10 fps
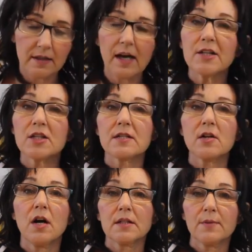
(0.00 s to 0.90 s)
I just
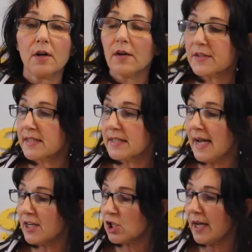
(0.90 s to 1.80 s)
talked about all the
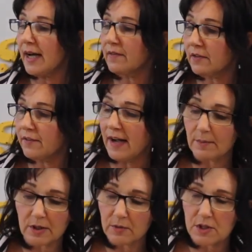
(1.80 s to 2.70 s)
stash I have in
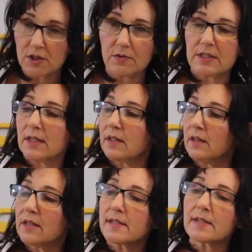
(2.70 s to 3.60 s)
fabric, which is
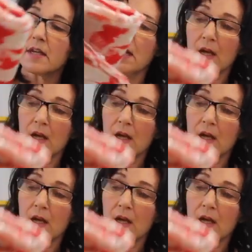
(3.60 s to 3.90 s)
ridiculous.